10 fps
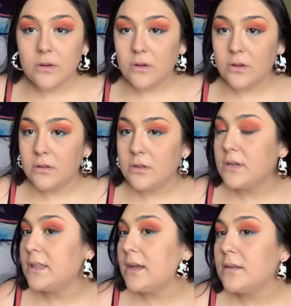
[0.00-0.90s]
Oh, look
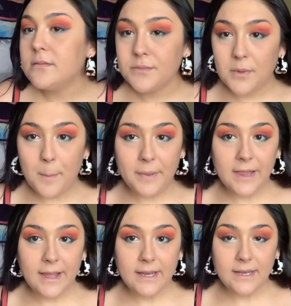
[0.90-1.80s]
at that.
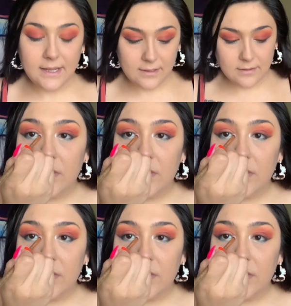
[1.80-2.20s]
Blinding.